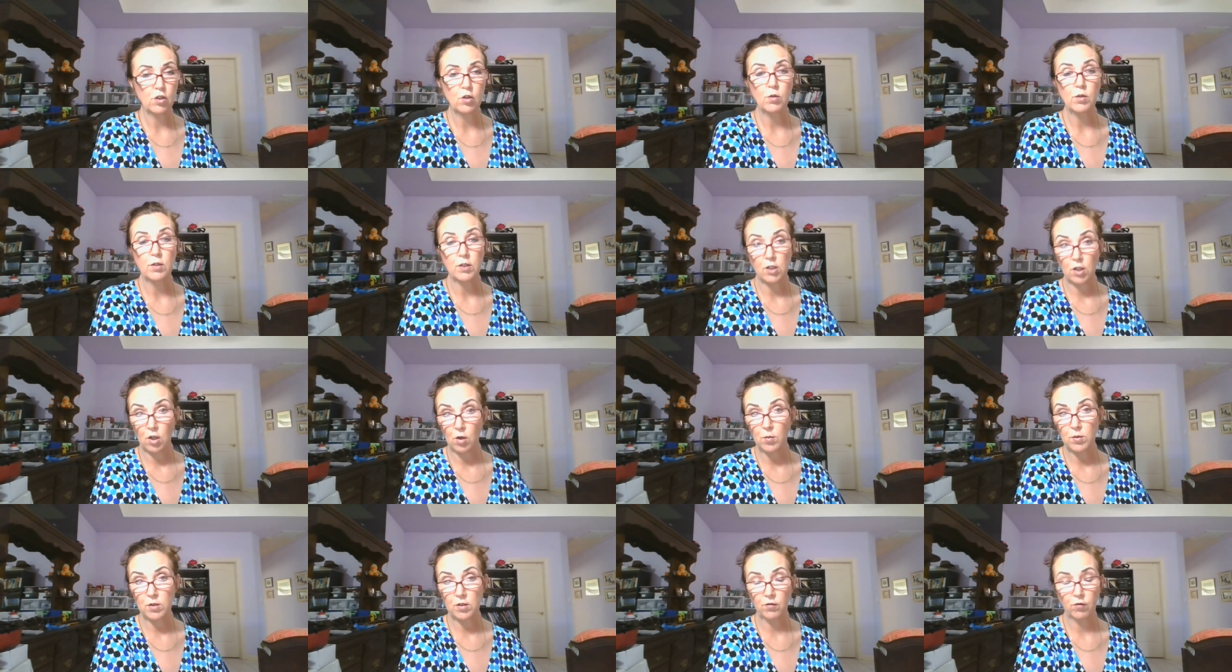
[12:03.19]
too, and so
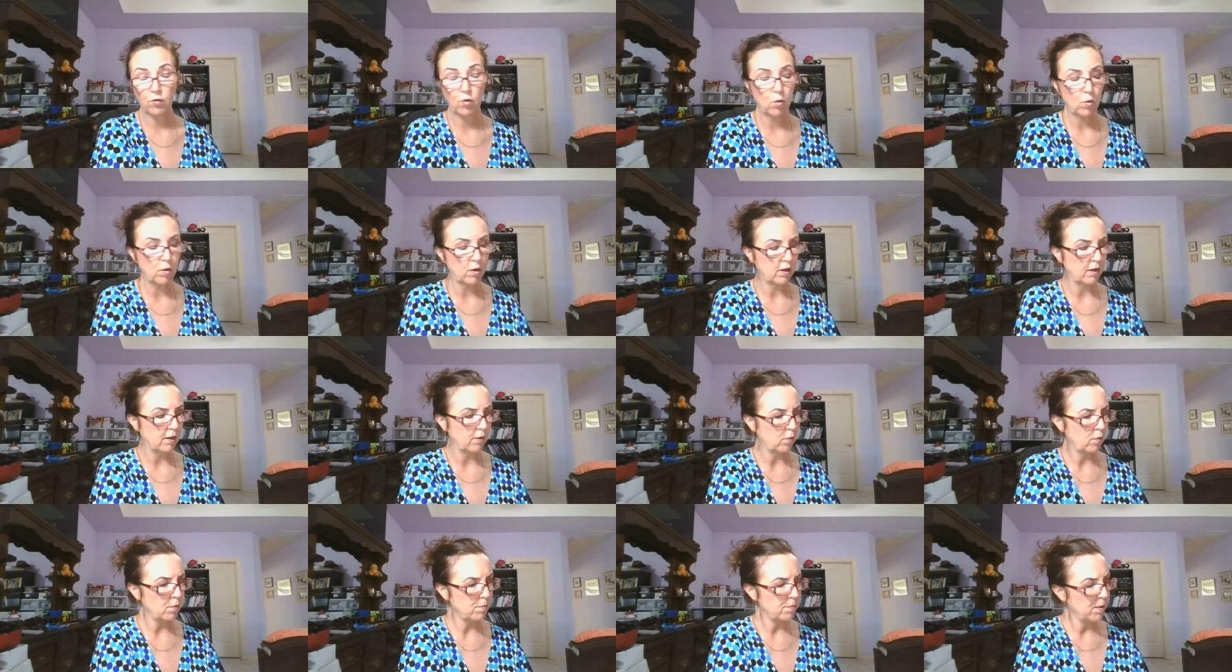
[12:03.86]
is
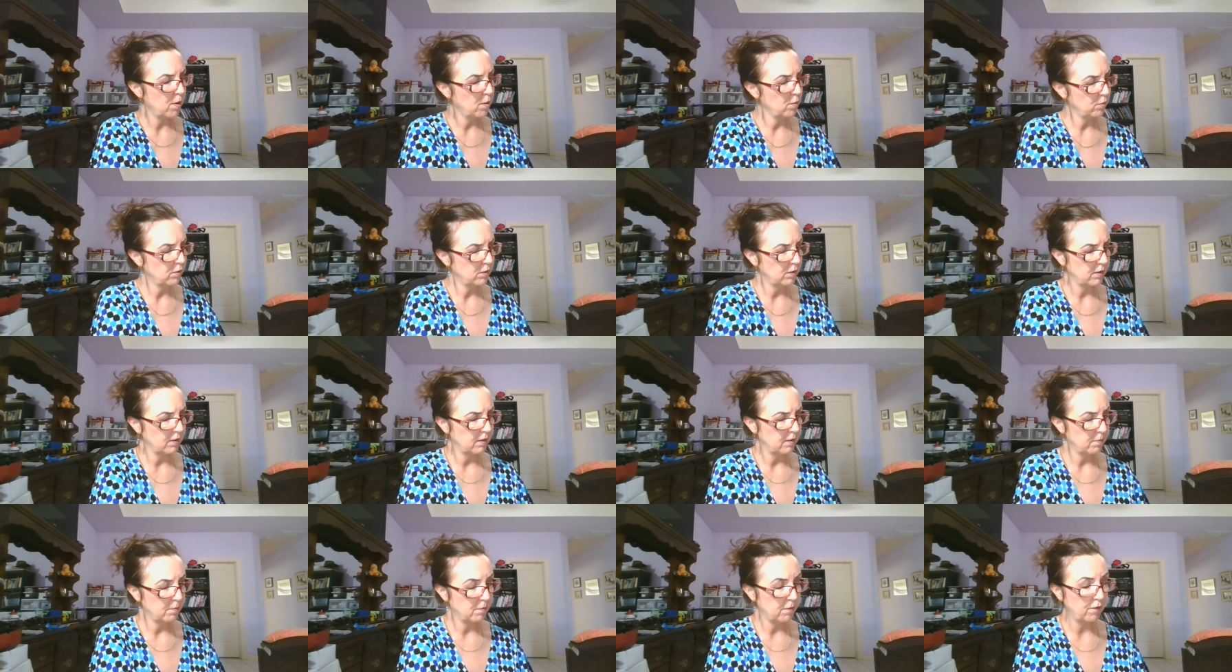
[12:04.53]
Florida. We're both,
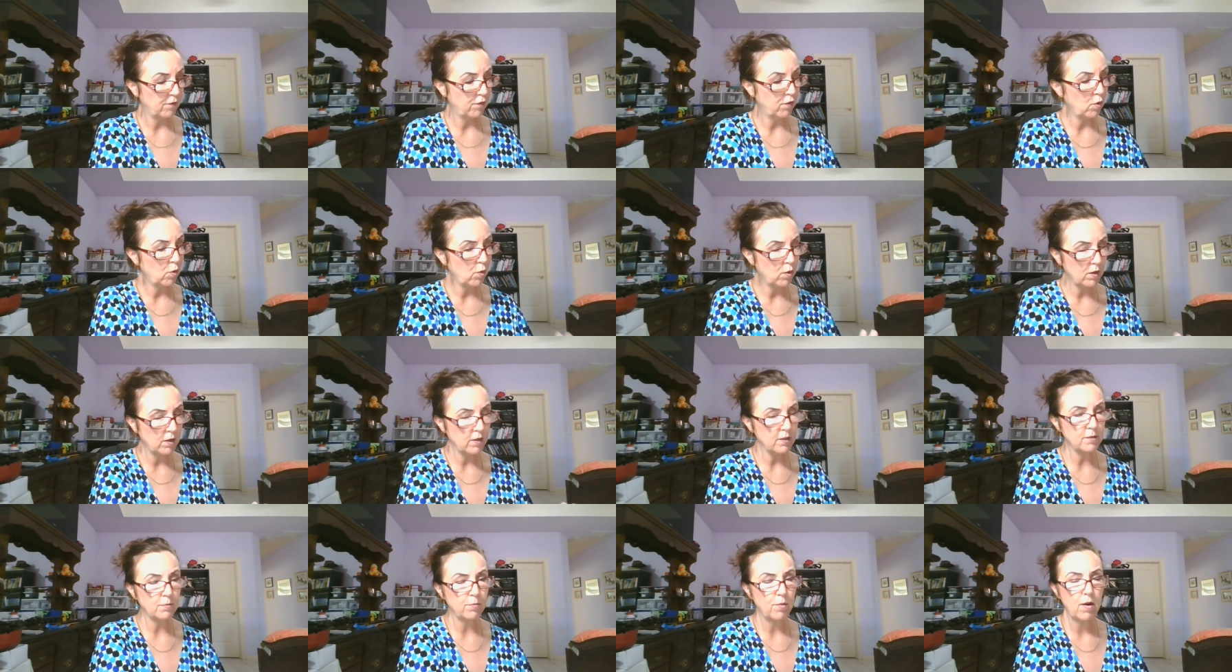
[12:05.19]

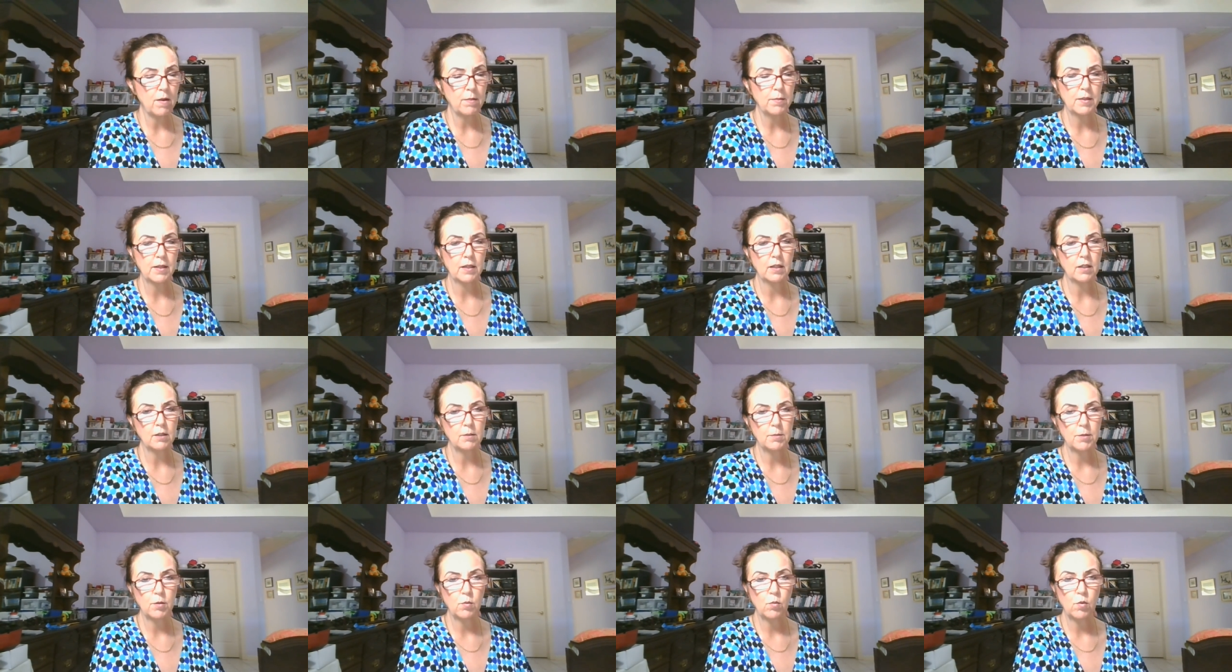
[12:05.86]
Florida is probably a
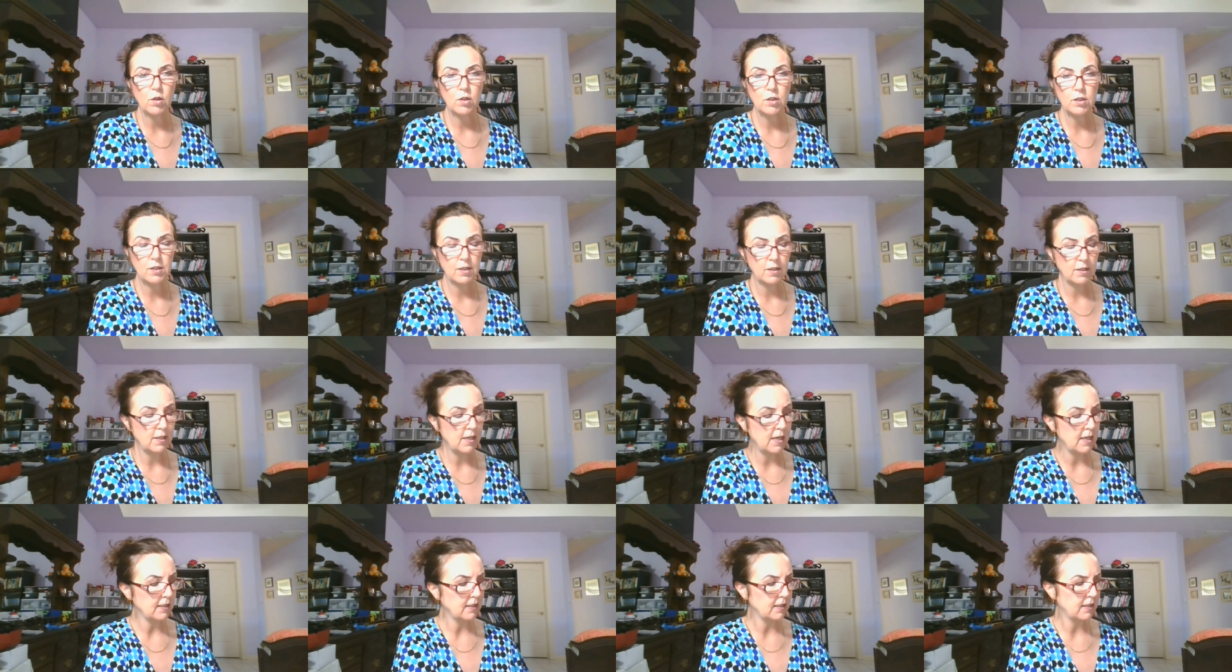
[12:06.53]
little bit worse than
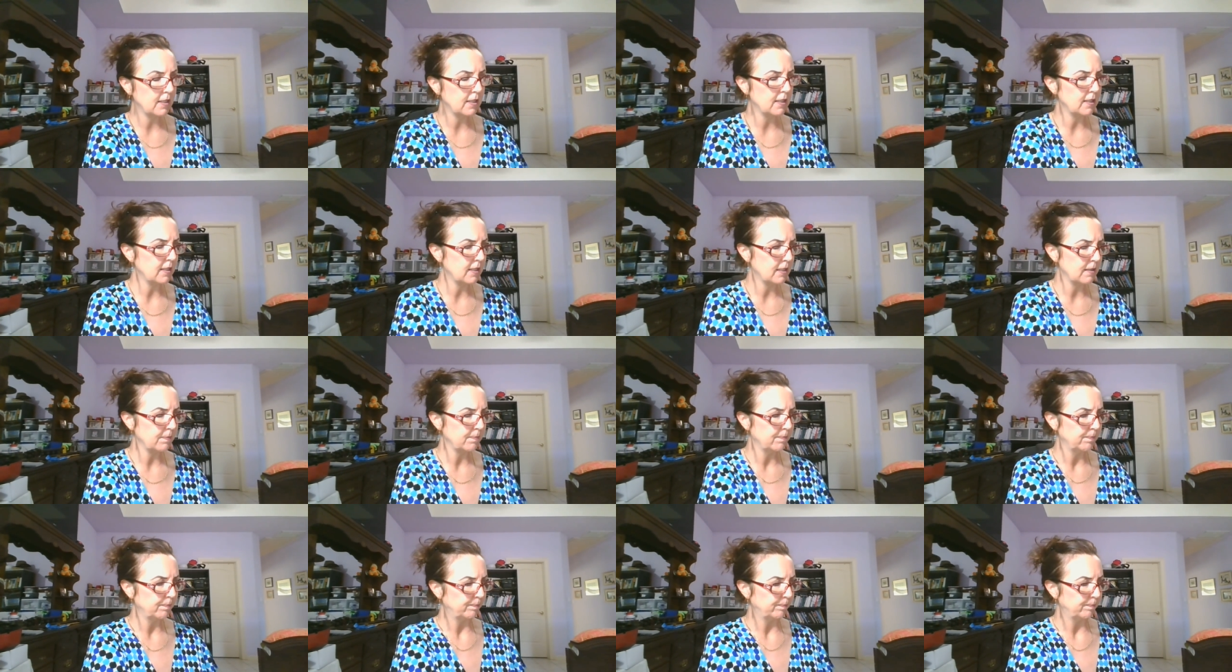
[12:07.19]
Texas